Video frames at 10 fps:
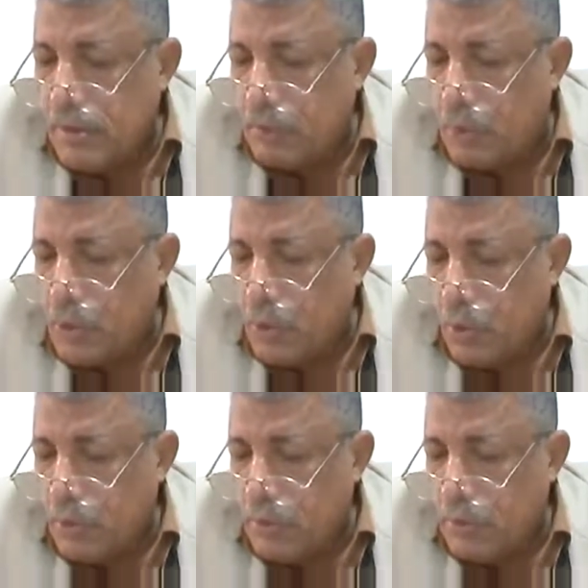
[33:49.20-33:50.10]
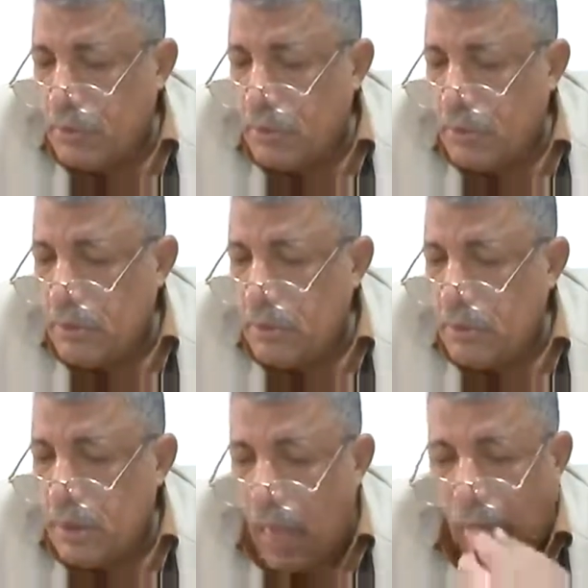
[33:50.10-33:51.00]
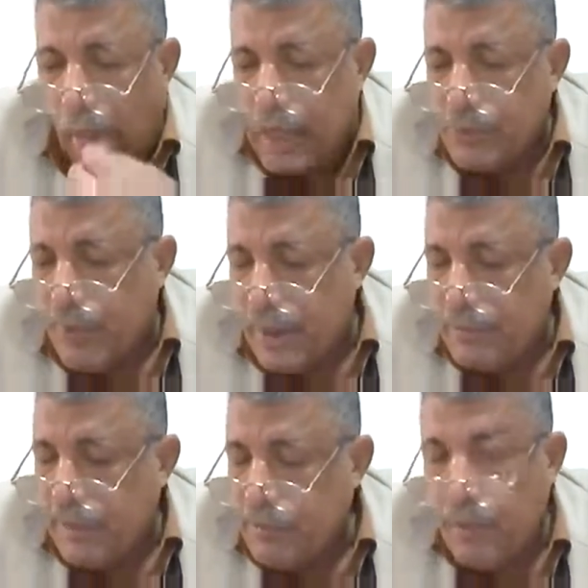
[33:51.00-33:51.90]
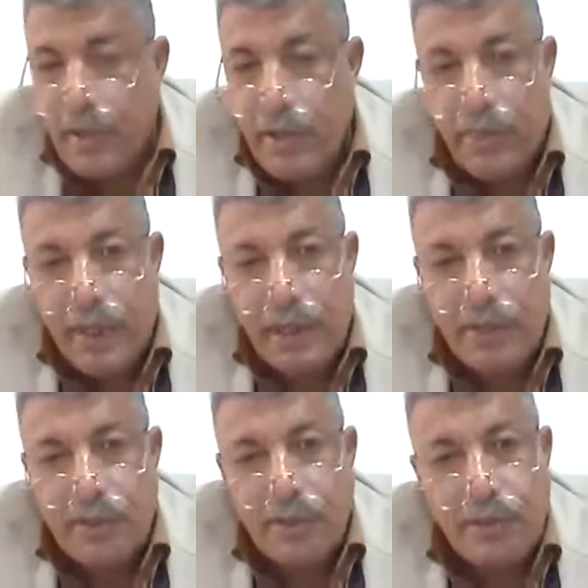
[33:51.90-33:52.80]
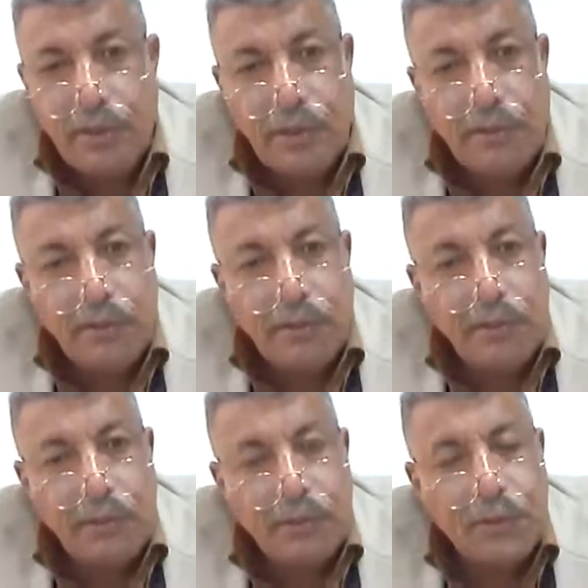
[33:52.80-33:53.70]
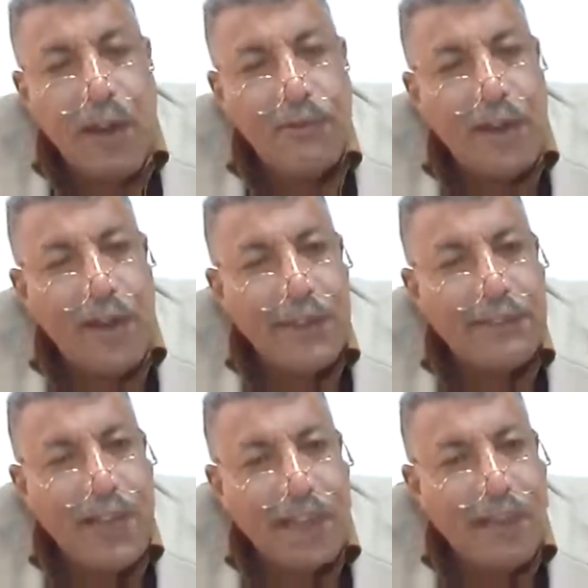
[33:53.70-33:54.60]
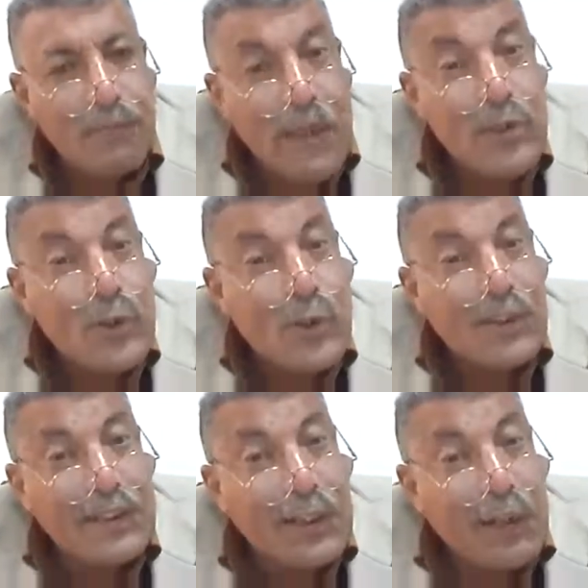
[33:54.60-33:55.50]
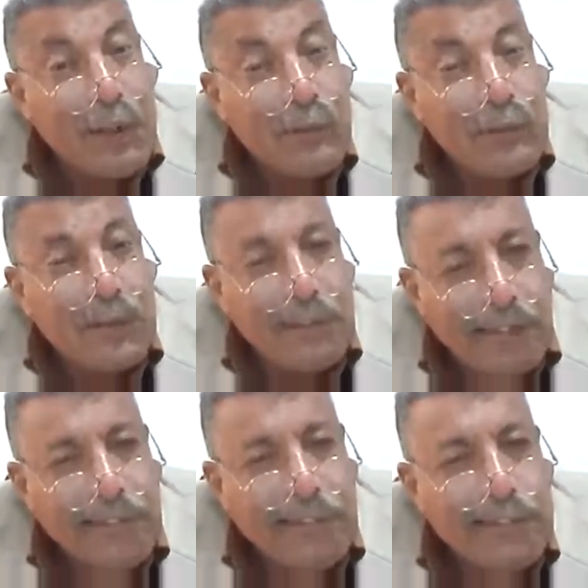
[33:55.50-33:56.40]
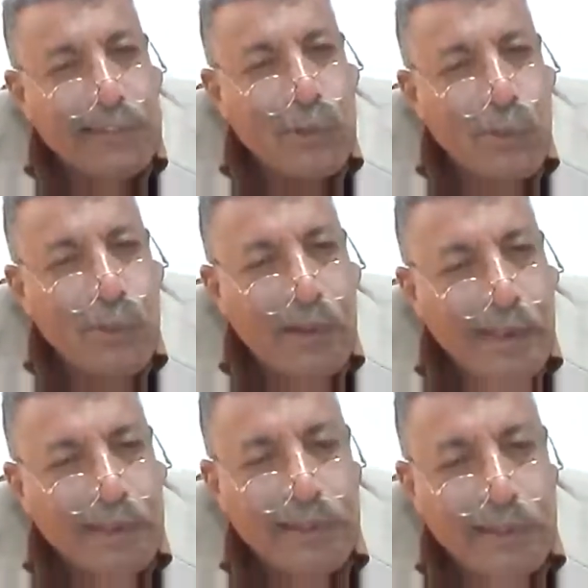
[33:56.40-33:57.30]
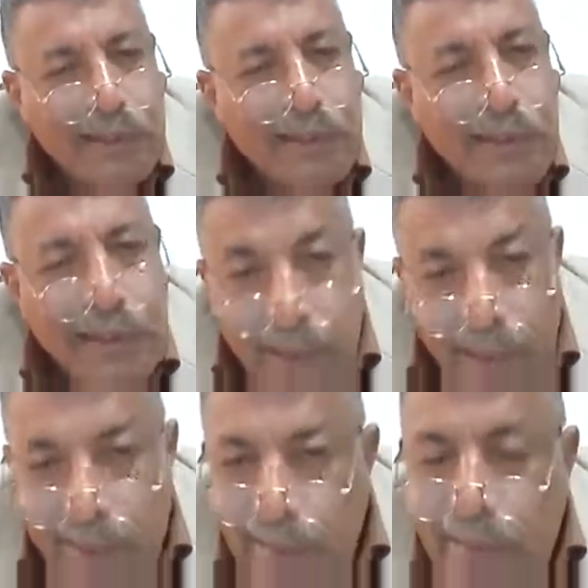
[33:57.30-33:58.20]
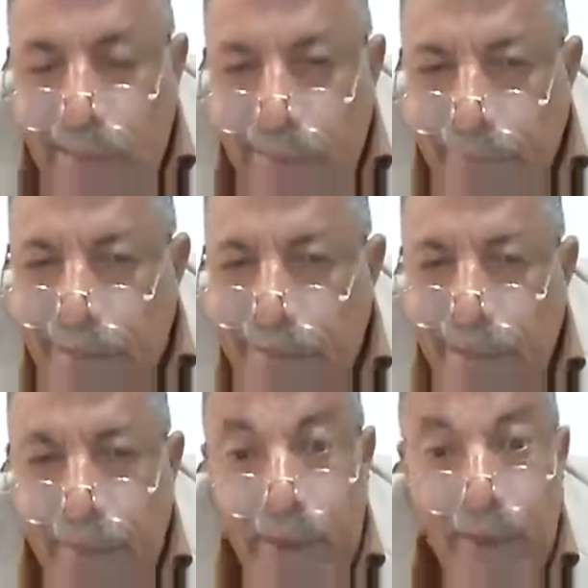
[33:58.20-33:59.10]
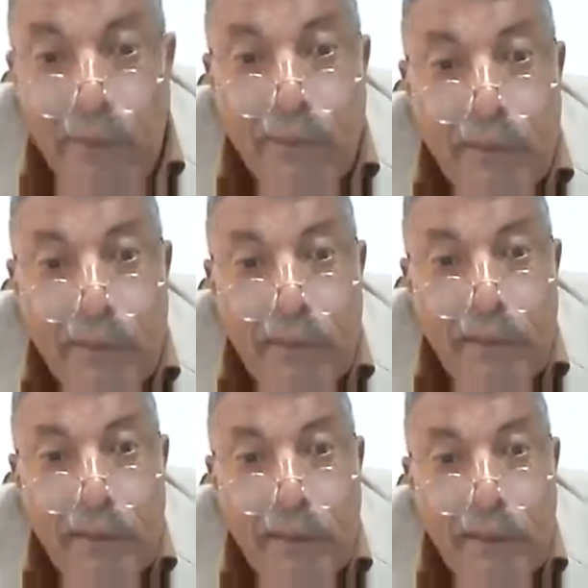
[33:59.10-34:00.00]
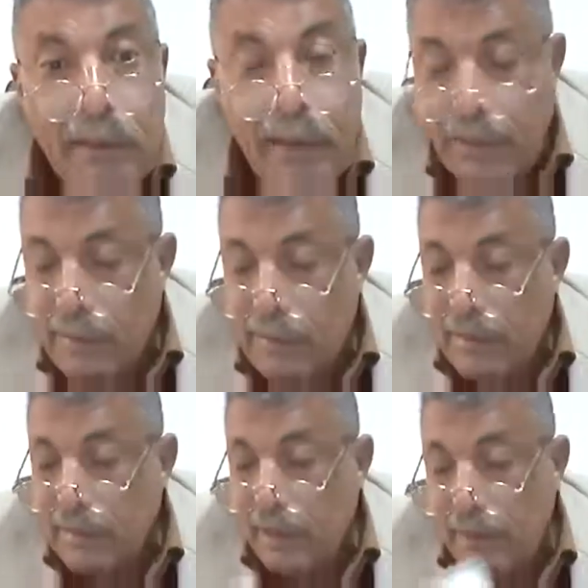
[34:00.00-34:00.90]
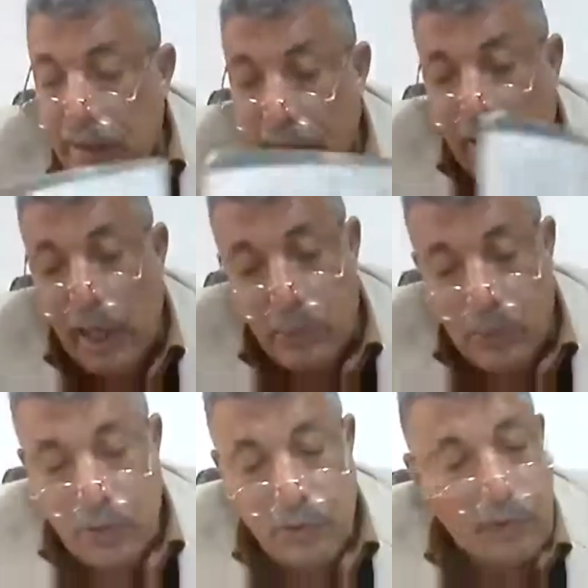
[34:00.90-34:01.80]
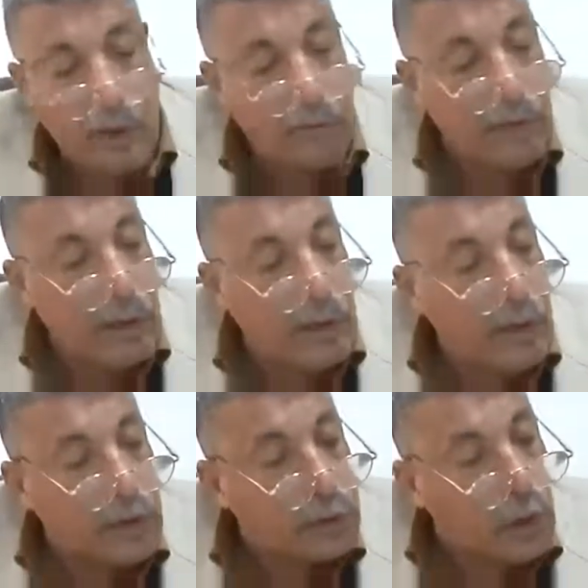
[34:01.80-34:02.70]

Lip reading: to conclude, as far as literary theory is concerned, we have arrived at a major conclusion that is no innocent reading there is. And as I said, language itself is